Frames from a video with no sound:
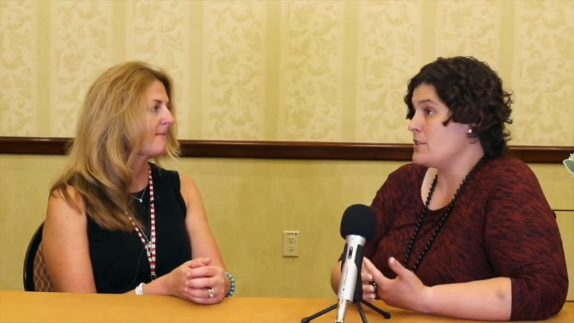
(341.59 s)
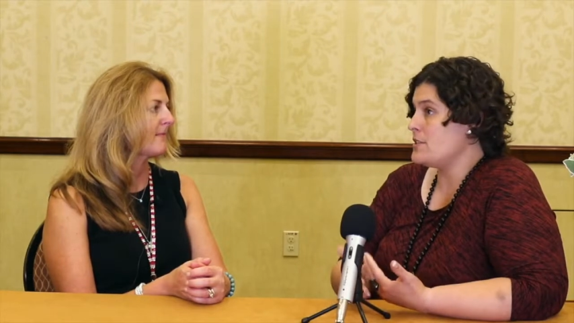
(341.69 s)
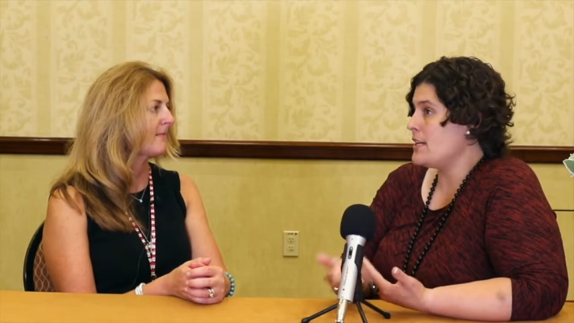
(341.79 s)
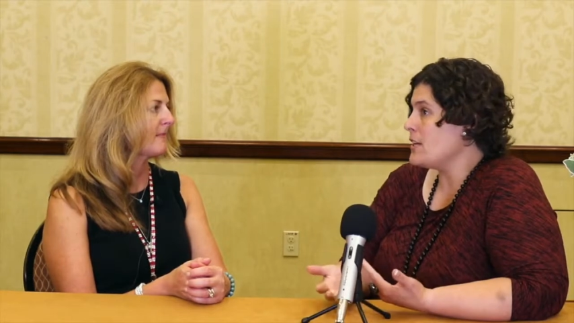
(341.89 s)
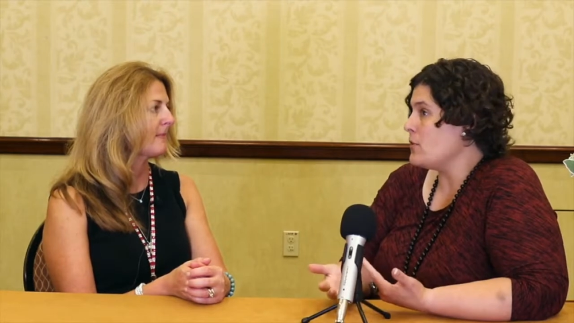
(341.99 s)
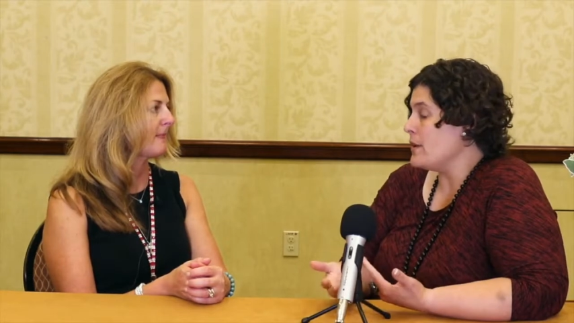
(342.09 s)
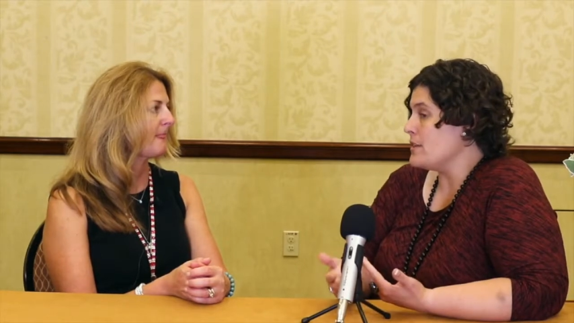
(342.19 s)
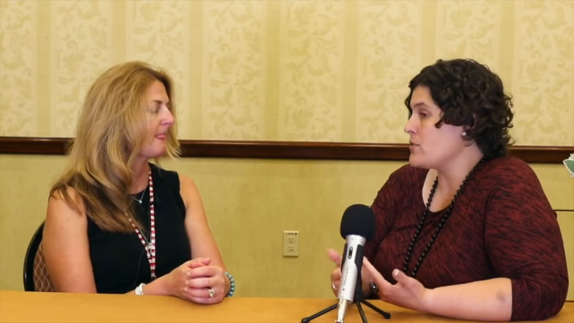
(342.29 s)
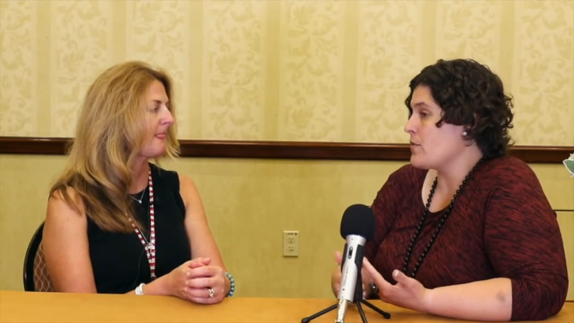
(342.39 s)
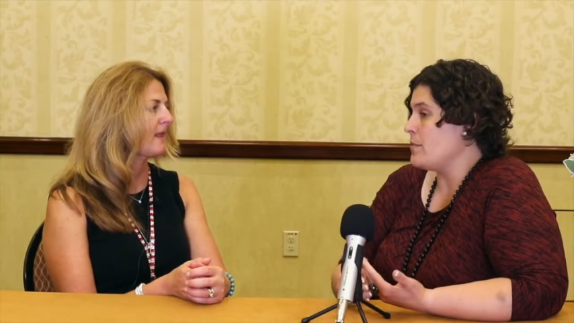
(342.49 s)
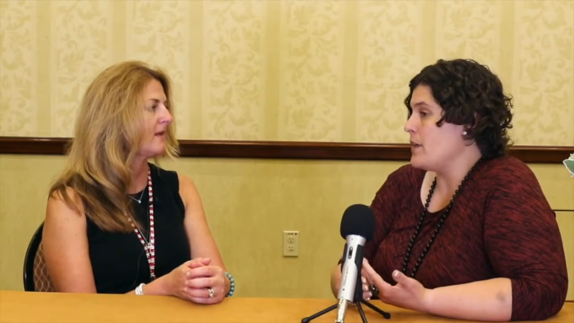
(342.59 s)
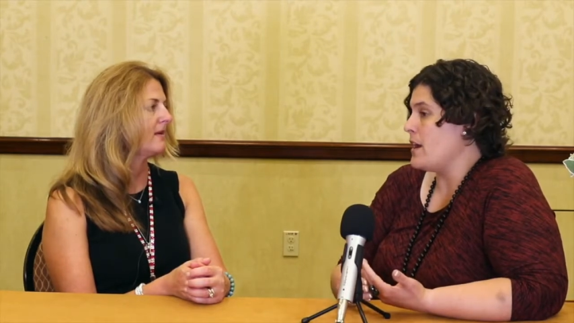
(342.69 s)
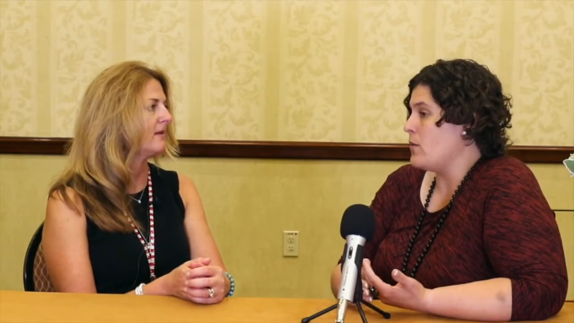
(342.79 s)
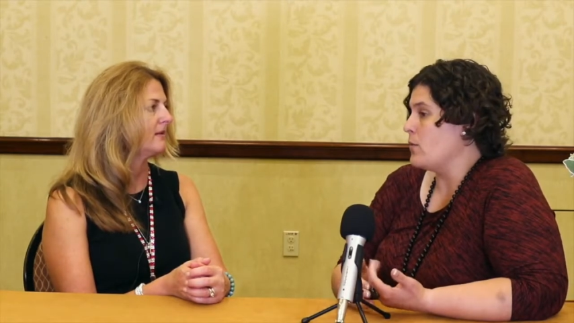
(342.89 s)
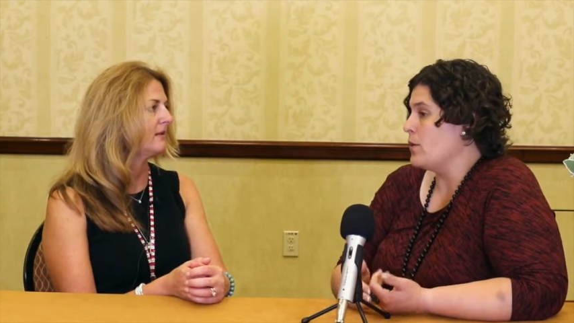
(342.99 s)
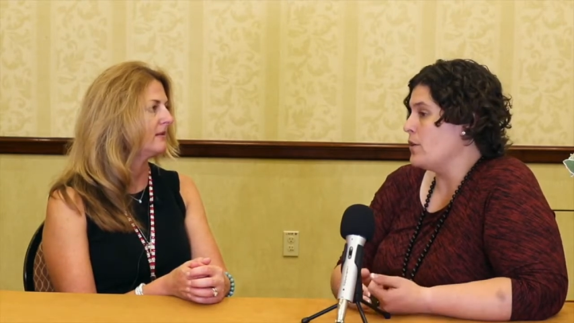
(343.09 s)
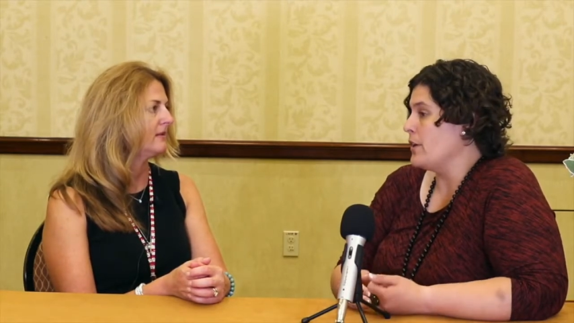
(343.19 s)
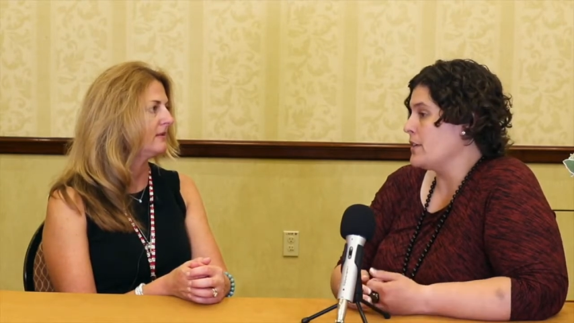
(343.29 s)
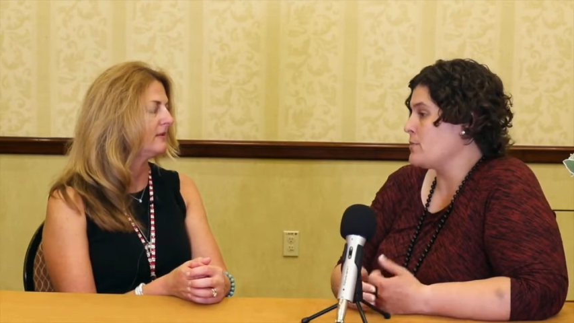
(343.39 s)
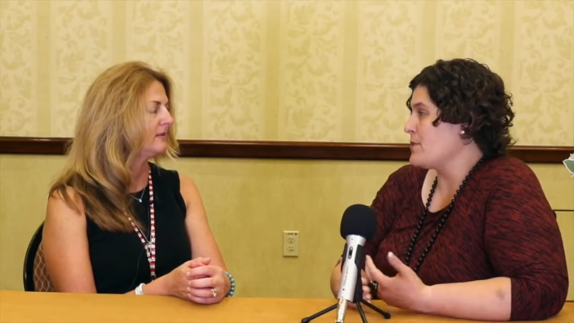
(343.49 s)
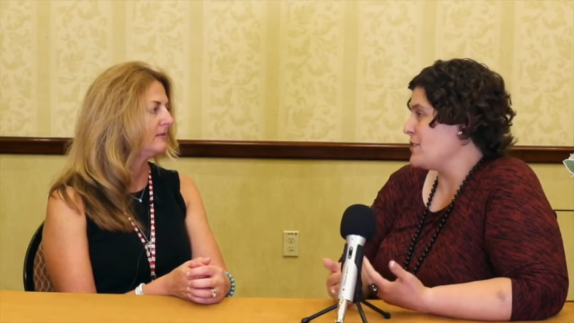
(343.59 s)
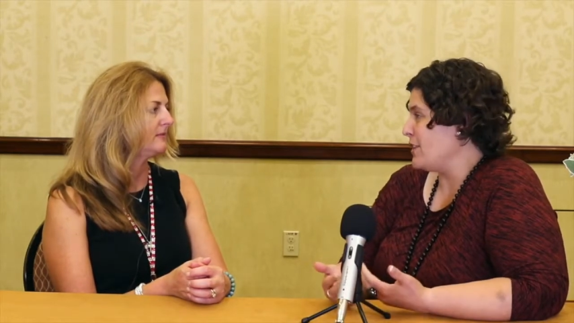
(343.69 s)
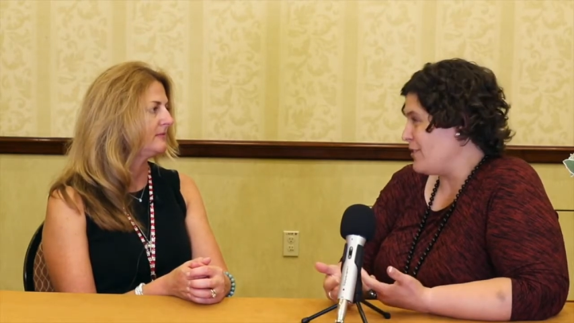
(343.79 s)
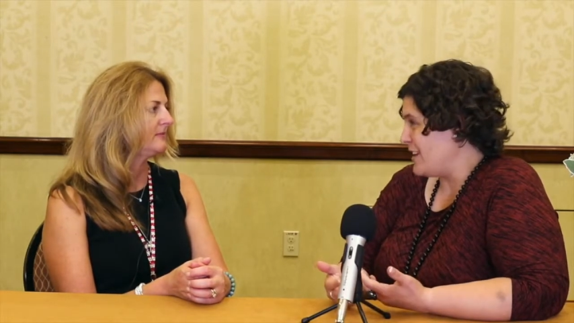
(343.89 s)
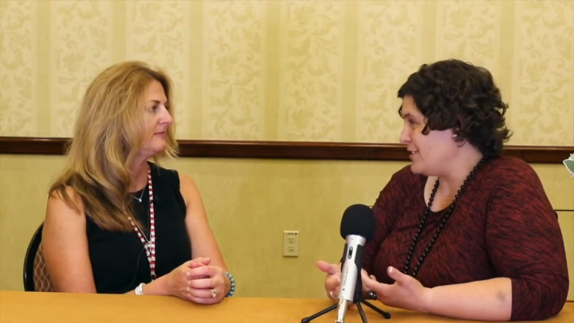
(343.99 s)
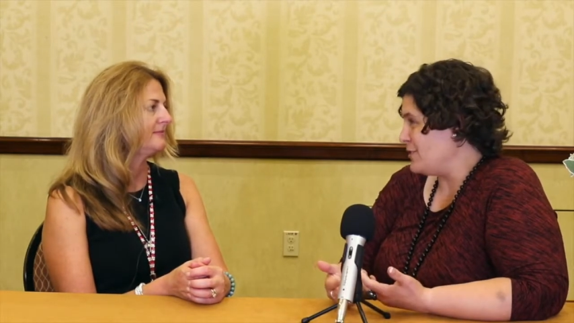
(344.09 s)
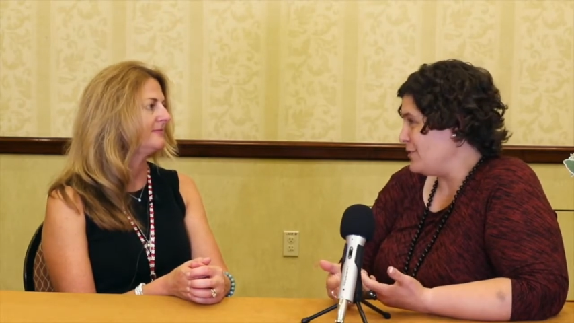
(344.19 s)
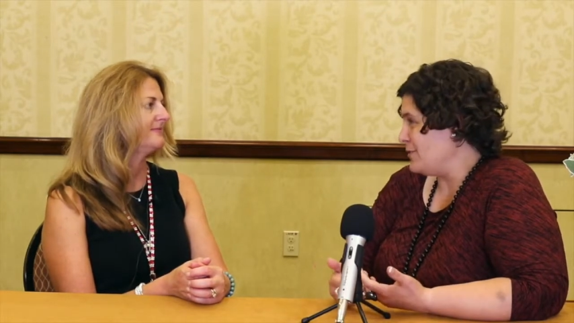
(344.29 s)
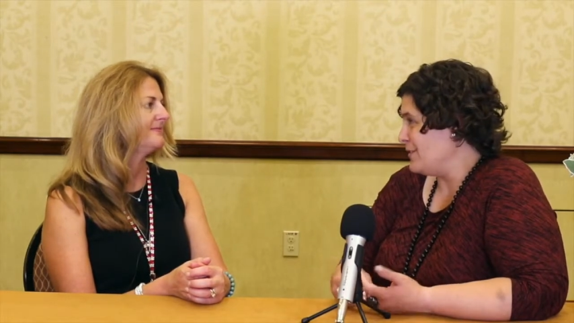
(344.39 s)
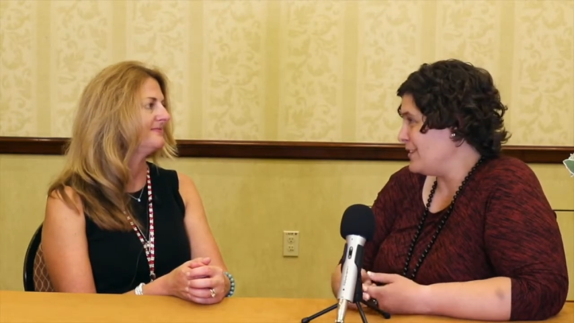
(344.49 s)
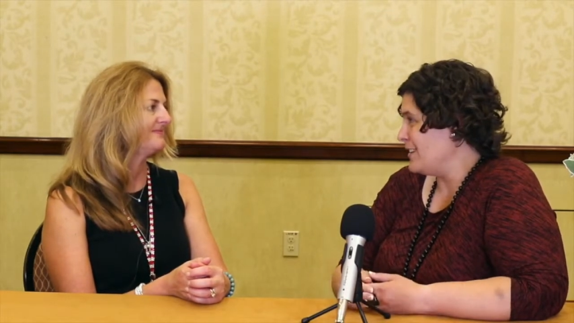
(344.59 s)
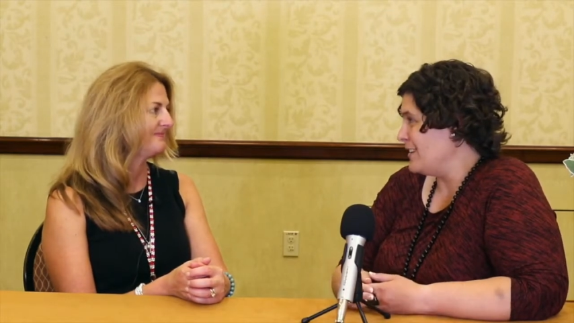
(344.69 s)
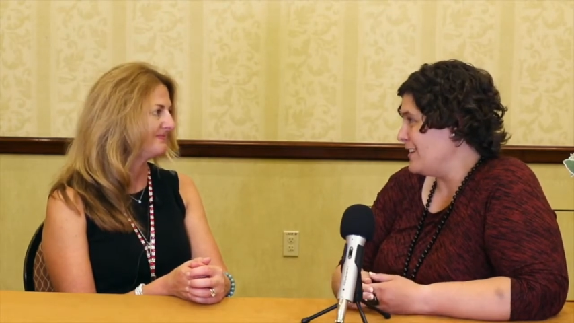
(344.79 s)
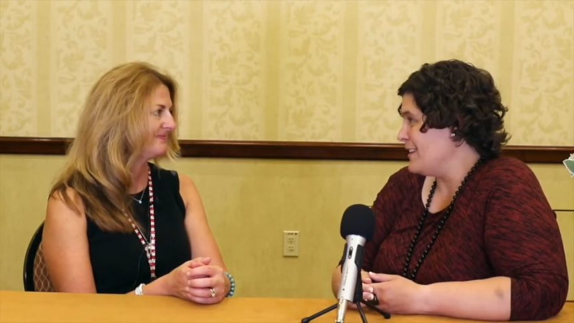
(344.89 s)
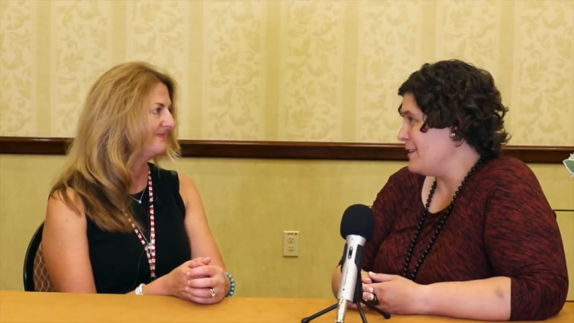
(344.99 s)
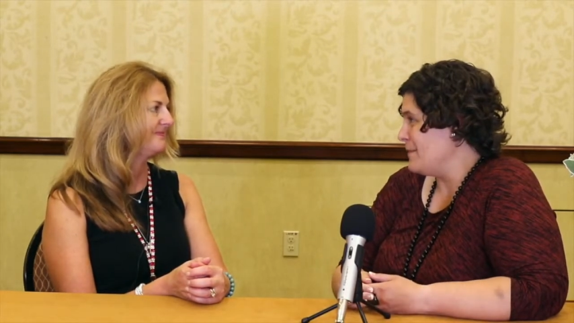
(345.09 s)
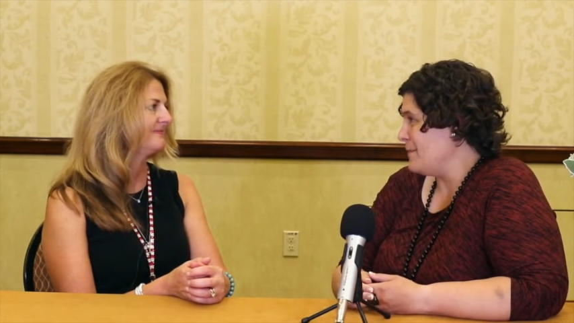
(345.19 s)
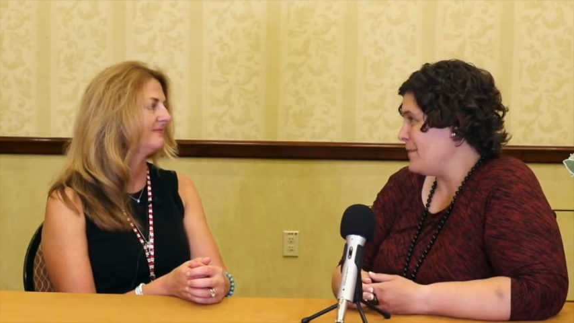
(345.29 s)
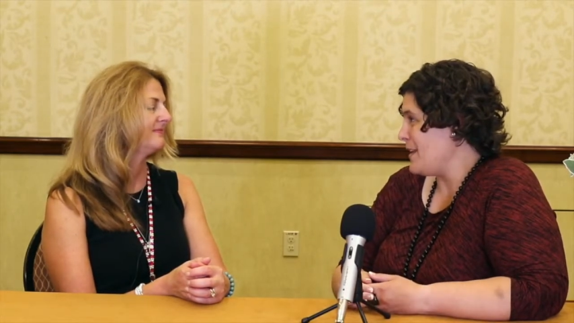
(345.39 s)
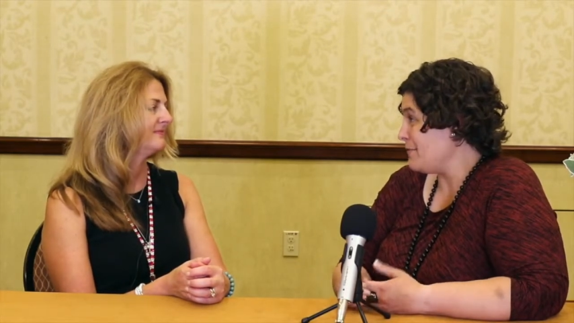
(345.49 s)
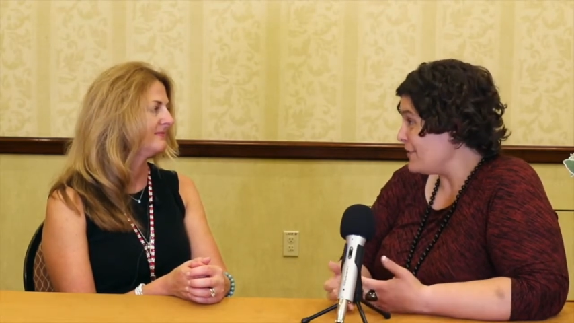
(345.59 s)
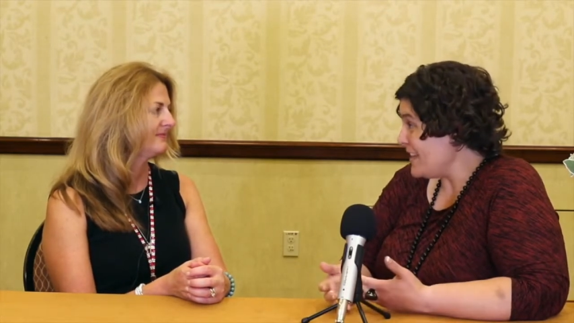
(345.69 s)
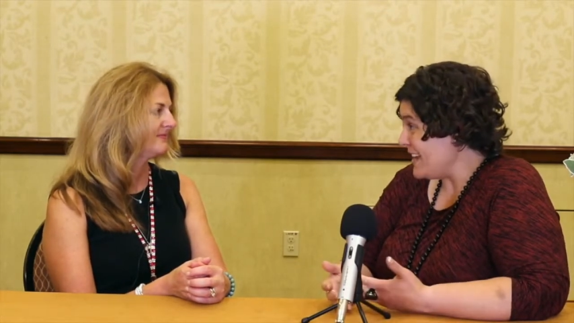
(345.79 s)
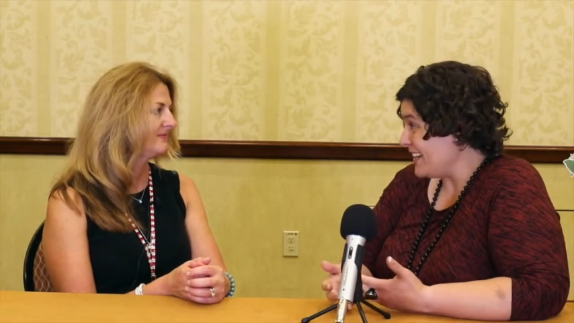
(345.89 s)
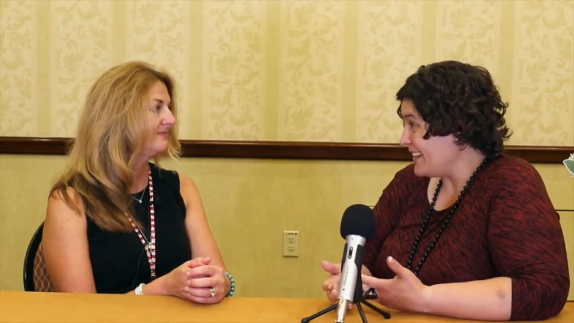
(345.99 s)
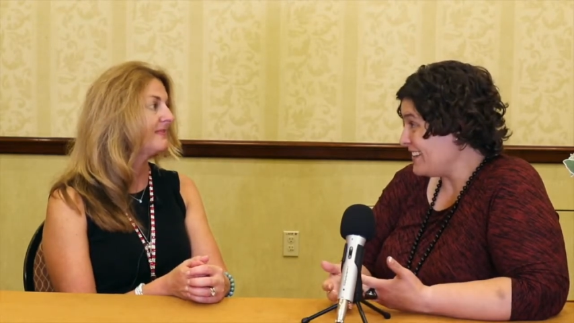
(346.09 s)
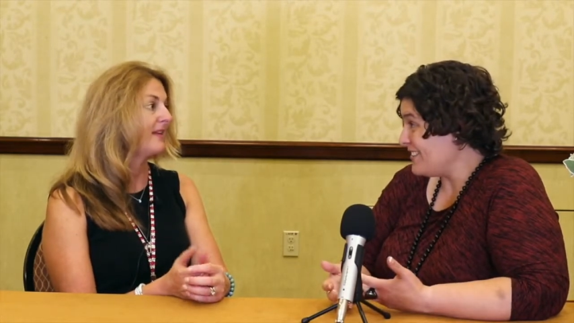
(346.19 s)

Speaker 1: takeaways from that were expressing gratitude um, every day,